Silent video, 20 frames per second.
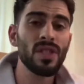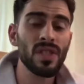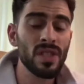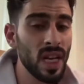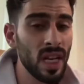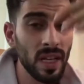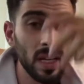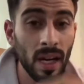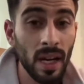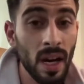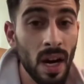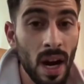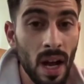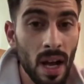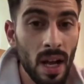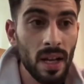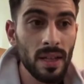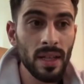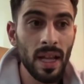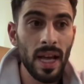I wasn't telling her,
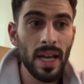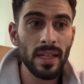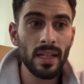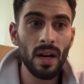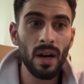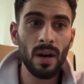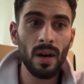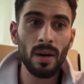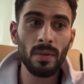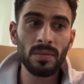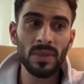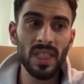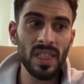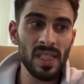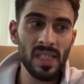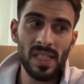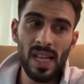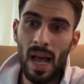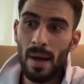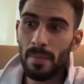like,
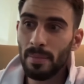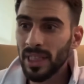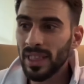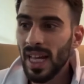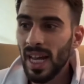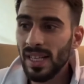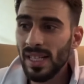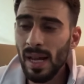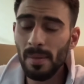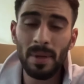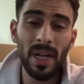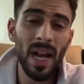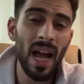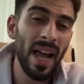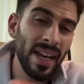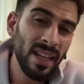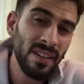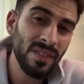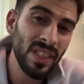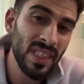this is happening, that is happening.
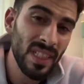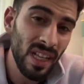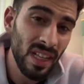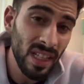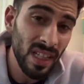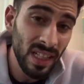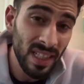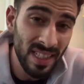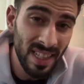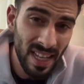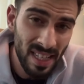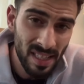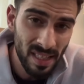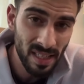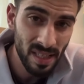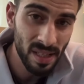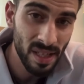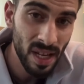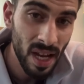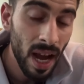I didn't even tell the
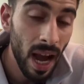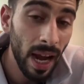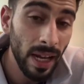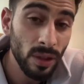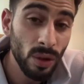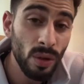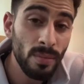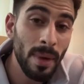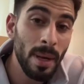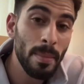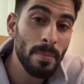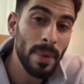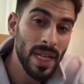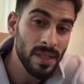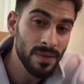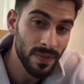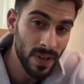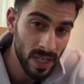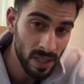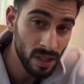contestants. I told my
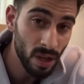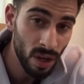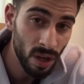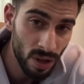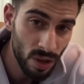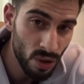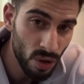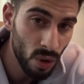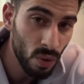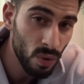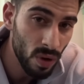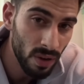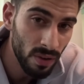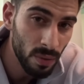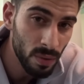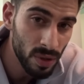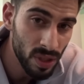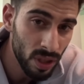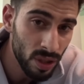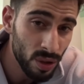best friends on the show,
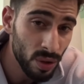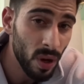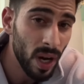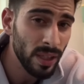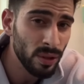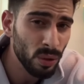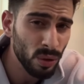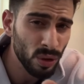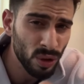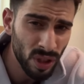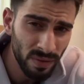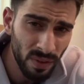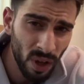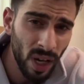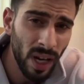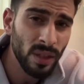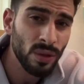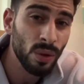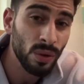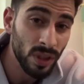whoever was on the show. I told
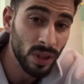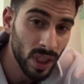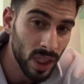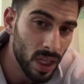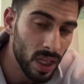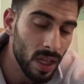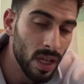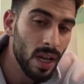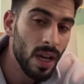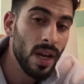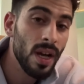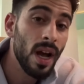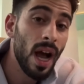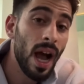Trevon, I told Nikki.